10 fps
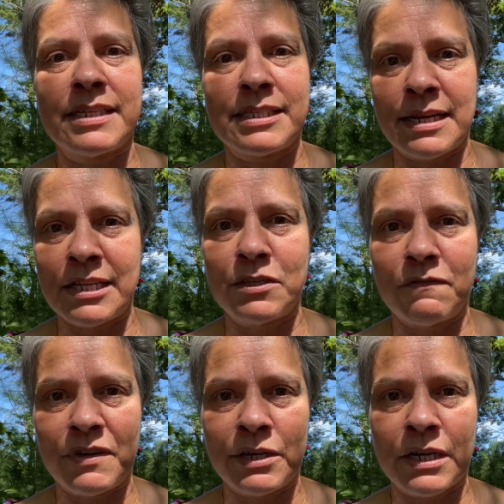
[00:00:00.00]
It's not so
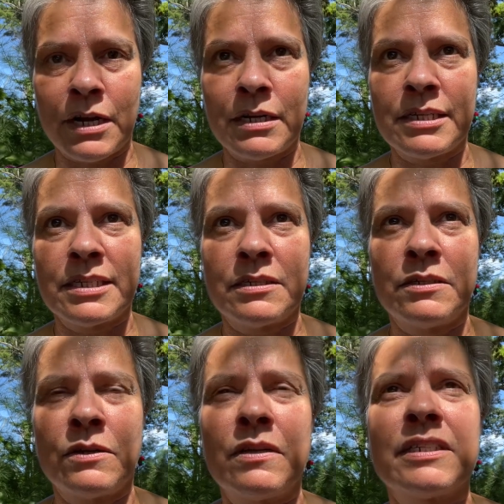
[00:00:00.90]
fair to call us an
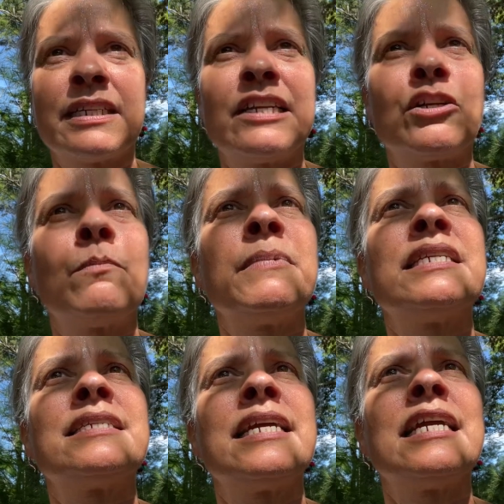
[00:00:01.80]
adult. And I don't mean to
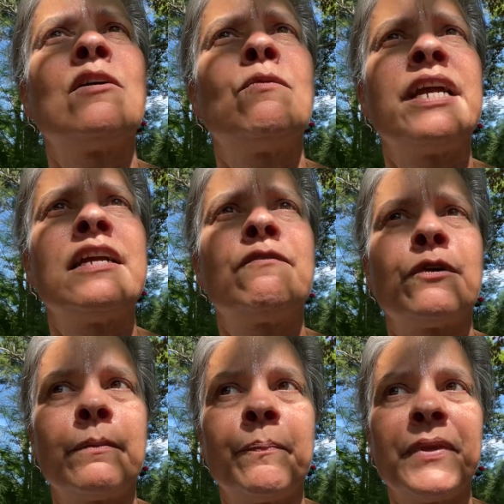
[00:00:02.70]
take away
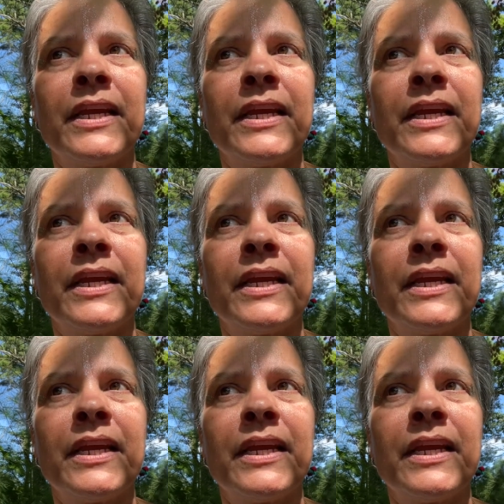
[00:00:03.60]
from